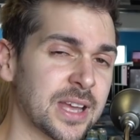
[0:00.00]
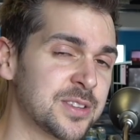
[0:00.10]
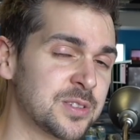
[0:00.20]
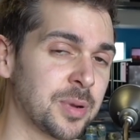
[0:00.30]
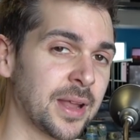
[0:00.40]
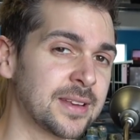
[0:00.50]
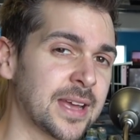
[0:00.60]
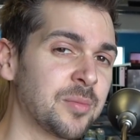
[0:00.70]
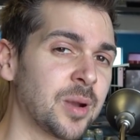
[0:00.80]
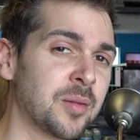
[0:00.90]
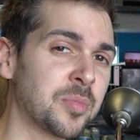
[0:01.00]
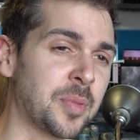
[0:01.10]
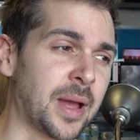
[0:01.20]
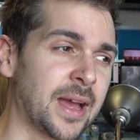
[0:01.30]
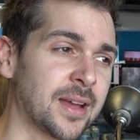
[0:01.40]
the games we played, Camelot,
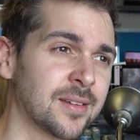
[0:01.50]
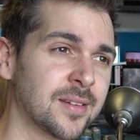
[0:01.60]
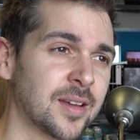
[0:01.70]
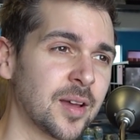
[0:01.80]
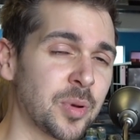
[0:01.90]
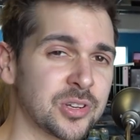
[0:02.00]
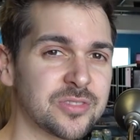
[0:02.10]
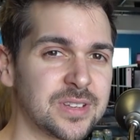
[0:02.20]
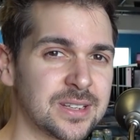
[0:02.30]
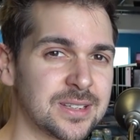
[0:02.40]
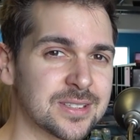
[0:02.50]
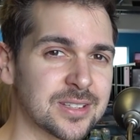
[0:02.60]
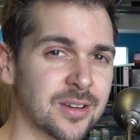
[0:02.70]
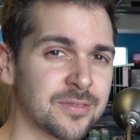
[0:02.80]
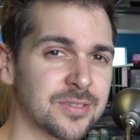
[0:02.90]
Bang, a bunch of D and D
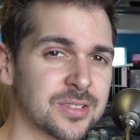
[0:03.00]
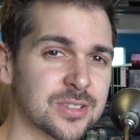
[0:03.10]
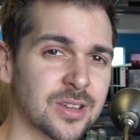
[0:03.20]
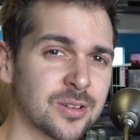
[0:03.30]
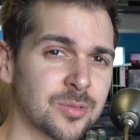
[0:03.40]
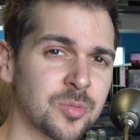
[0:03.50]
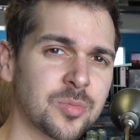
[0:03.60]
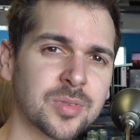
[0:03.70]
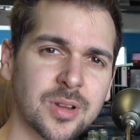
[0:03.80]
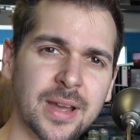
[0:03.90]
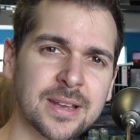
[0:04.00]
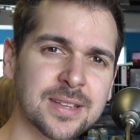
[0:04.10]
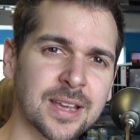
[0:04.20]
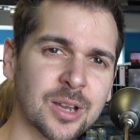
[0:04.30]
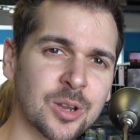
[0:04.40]
stuff. So go ahead,
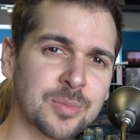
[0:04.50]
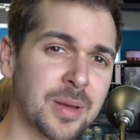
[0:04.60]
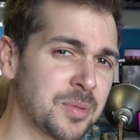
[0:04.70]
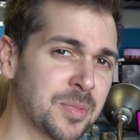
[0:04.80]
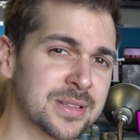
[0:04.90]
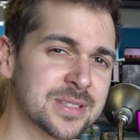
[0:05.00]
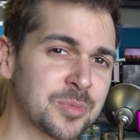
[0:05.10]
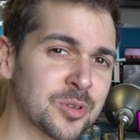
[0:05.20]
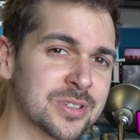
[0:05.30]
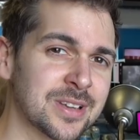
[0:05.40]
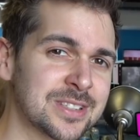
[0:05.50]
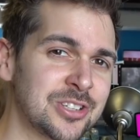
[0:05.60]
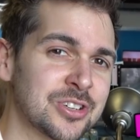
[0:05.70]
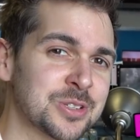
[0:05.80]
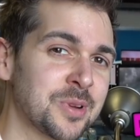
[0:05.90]
take a look, maybe buy some Yogscast
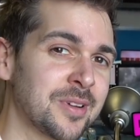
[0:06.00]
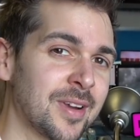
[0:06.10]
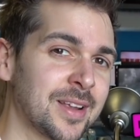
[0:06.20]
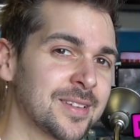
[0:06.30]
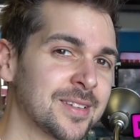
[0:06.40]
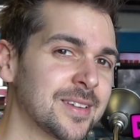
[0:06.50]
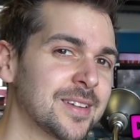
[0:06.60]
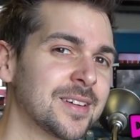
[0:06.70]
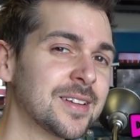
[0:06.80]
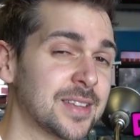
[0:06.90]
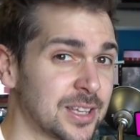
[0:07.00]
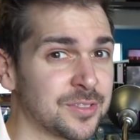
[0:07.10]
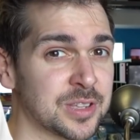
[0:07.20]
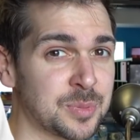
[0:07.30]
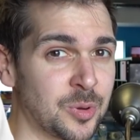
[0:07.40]
t-shirts while you're at it. Thanks for
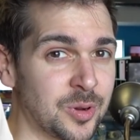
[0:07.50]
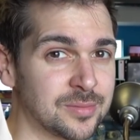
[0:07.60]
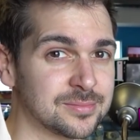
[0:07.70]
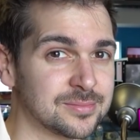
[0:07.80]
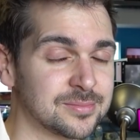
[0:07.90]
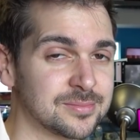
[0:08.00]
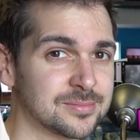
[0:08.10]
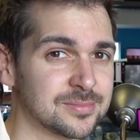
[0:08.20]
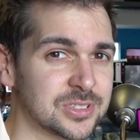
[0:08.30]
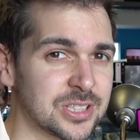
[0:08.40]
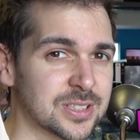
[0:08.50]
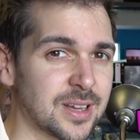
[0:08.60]
the support. Cheers,